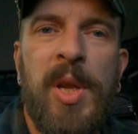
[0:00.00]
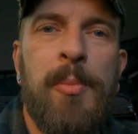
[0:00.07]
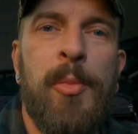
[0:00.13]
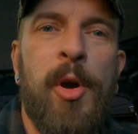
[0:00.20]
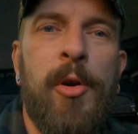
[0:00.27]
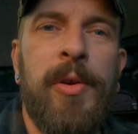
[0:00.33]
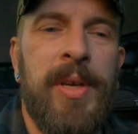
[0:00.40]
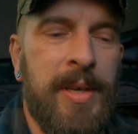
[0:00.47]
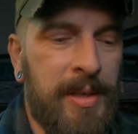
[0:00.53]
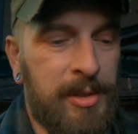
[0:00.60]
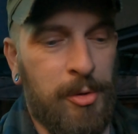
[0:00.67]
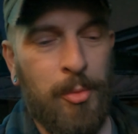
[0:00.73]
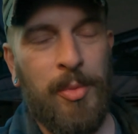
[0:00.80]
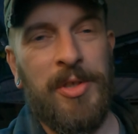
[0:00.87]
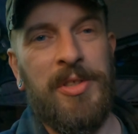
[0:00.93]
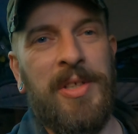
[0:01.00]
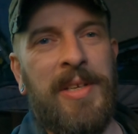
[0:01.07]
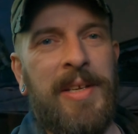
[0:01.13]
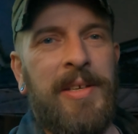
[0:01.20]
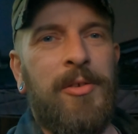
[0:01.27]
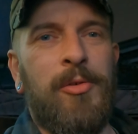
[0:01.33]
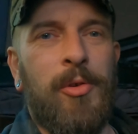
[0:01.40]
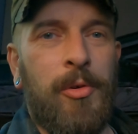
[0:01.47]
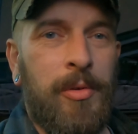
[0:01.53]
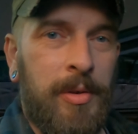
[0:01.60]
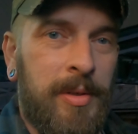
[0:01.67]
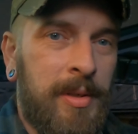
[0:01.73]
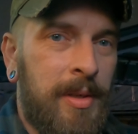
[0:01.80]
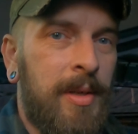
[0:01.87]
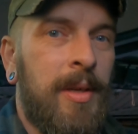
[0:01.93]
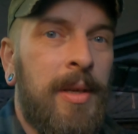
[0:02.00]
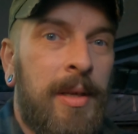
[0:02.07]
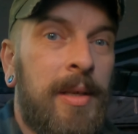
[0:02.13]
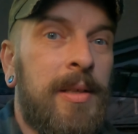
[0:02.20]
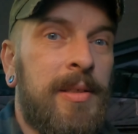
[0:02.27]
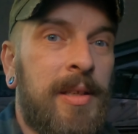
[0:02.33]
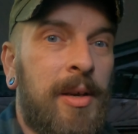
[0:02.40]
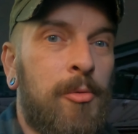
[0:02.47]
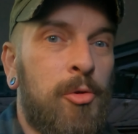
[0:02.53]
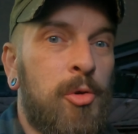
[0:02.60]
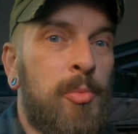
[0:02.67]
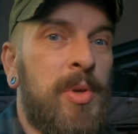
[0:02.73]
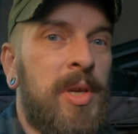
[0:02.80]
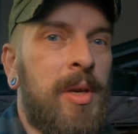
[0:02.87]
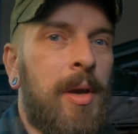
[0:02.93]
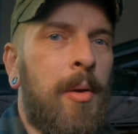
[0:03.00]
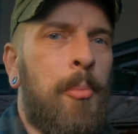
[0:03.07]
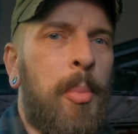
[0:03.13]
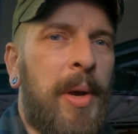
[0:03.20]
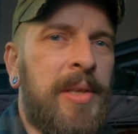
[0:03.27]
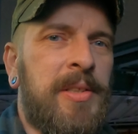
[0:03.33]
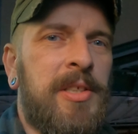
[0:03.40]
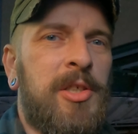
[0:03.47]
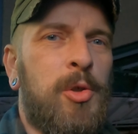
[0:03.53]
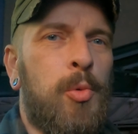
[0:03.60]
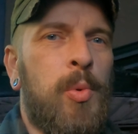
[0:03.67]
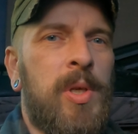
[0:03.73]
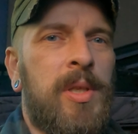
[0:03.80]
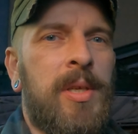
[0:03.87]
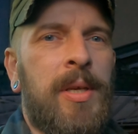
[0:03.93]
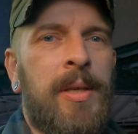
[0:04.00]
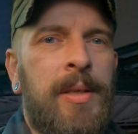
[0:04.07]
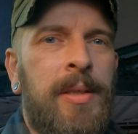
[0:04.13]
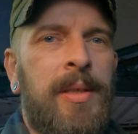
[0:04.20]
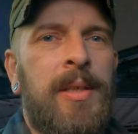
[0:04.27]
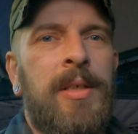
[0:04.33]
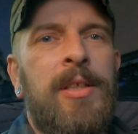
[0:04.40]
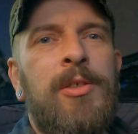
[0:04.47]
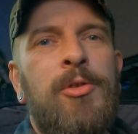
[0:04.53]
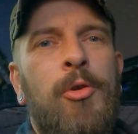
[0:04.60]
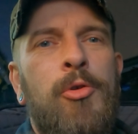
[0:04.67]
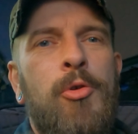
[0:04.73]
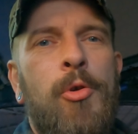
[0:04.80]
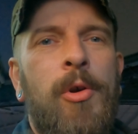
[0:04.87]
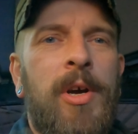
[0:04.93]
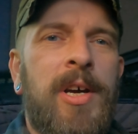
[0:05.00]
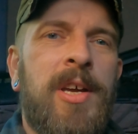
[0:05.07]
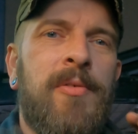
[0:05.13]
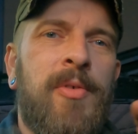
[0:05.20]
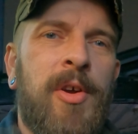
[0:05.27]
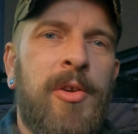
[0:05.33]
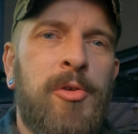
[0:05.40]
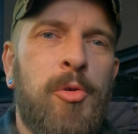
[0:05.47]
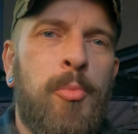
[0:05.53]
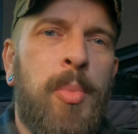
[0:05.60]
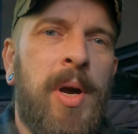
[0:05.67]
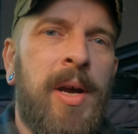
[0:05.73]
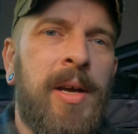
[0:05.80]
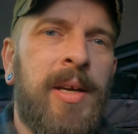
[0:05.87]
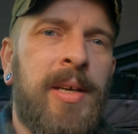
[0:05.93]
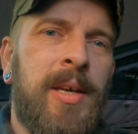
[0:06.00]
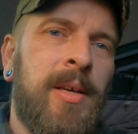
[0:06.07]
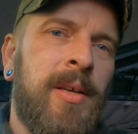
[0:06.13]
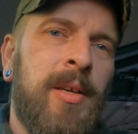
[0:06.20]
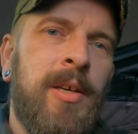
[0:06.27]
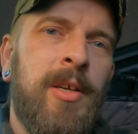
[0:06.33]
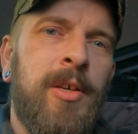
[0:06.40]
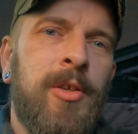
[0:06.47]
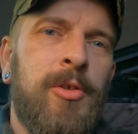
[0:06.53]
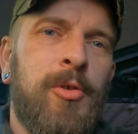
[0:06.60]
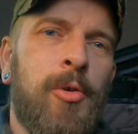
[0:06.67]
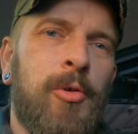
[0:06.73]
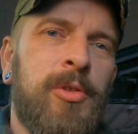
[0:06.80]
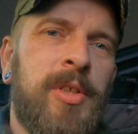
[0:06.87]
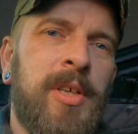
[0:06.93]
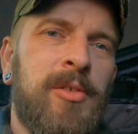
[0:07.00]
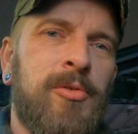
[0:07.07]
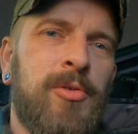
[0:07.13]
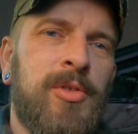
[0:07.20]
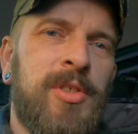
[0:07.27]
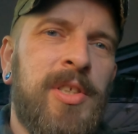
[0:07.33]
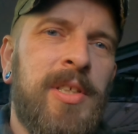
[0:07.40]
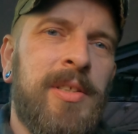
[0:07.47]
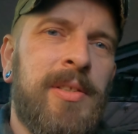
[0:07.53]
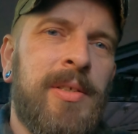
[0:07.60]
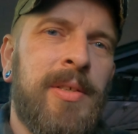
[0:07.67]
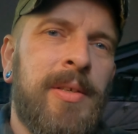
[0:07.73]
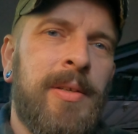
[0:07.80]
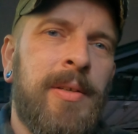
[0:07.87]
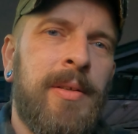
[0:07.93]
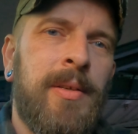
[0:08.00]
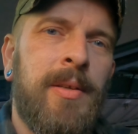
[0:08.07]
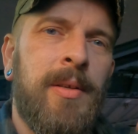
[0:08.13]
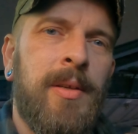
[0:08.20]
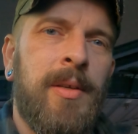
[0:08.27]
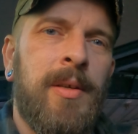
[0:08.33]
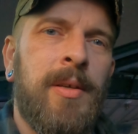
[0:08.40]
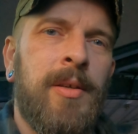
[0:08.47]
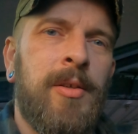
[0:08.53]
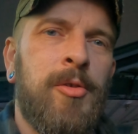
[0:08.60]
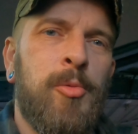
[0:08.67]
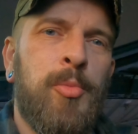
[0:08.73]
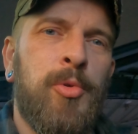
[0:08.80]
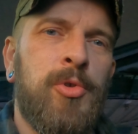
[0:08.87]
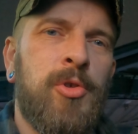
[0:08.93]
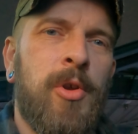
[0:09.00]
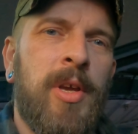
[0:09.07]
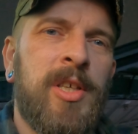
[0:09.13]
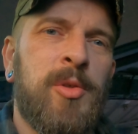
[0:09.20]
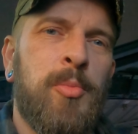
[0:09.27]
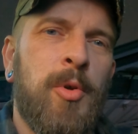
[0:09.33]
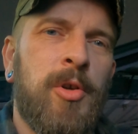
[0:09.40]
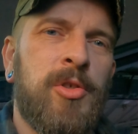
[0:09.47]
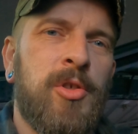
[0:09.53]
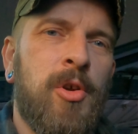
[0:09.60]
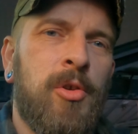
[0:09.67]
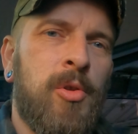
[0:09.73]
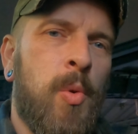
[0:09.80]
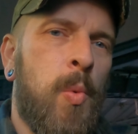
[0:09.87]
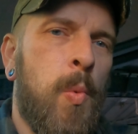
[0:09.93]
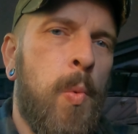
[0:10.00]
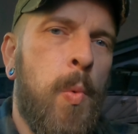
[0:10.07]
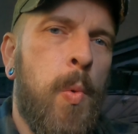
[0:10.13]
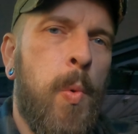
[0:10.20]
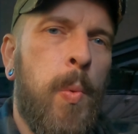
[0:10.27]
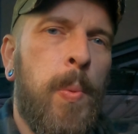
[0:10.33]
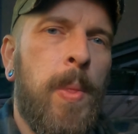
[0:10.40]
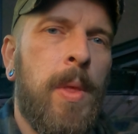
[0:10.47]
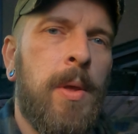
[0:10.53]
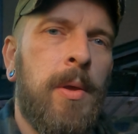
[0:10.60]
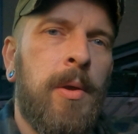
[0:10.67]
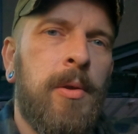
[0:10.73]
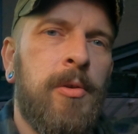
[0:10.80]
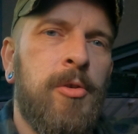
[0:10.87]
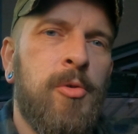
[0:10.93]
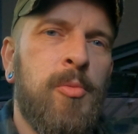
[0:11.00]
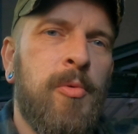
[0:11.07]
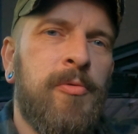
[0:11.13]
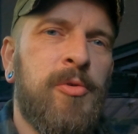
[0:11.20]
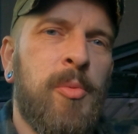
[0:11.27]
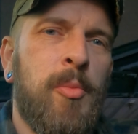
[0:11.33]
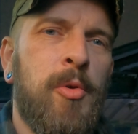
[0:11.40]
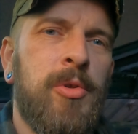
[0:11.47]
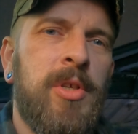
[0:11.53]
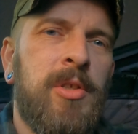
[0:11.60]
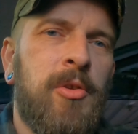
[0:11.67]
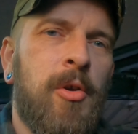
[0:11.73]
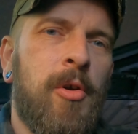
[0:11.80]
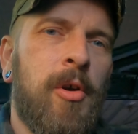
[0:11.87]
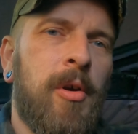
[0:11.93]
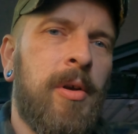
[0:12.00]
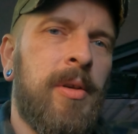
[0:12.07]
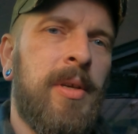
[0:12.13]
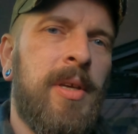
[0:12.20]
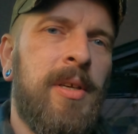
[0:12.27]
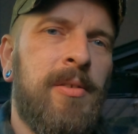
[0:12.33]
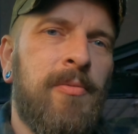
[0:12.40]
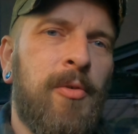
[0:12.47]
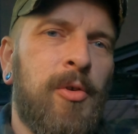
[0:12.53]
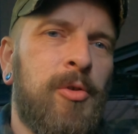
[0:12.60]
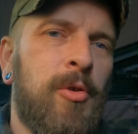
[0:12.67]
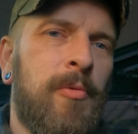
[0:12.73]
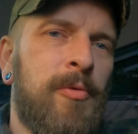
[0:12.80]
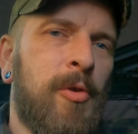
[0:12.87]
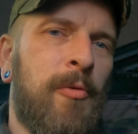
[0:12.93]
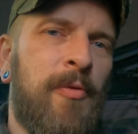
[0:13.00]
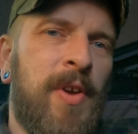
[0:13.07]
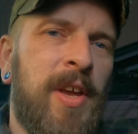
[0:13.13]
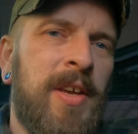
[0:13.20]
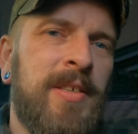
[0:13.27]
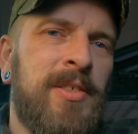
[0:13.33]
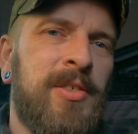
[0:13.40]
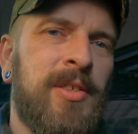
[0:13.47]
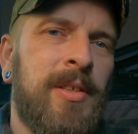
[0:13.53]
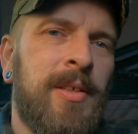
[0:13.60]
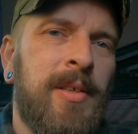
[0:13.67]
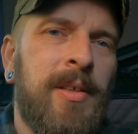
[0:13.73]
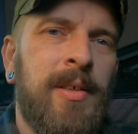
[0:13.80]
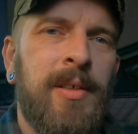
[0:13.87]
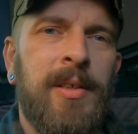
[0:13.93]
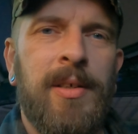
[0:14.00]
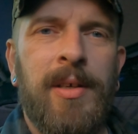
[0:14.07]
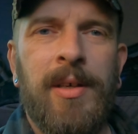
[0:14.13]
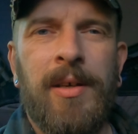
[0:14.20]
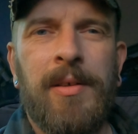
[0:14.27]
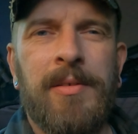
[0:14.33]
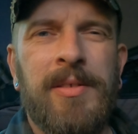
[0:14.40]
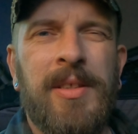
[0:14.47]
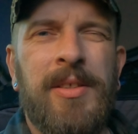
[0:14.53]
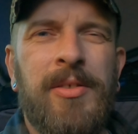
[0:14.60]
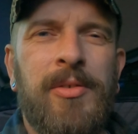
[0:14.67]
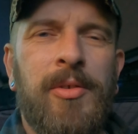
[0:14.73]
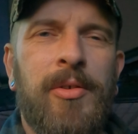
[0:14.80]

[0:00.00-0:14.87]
But yeah, so basically, you know, that will be pretty sweet. So you arrive, you park, you rotate the seat, you put the Xbox on, you move the monitor in front of your face, and then, you